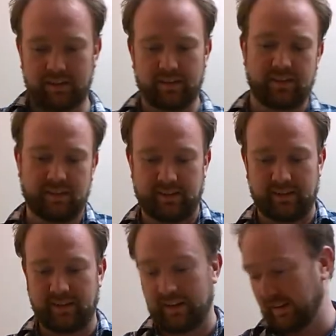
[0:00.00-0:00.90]
is
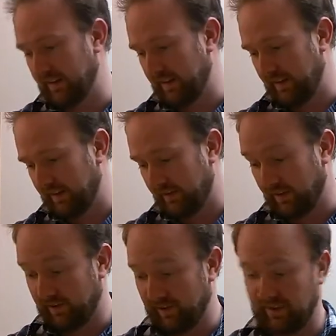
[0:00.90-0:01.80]
listed in the
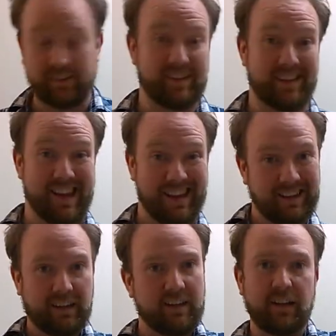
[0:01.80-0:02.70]
instructions as a
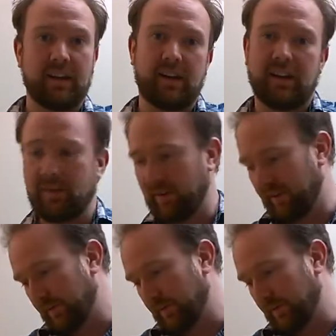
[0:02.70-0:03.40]
snack, which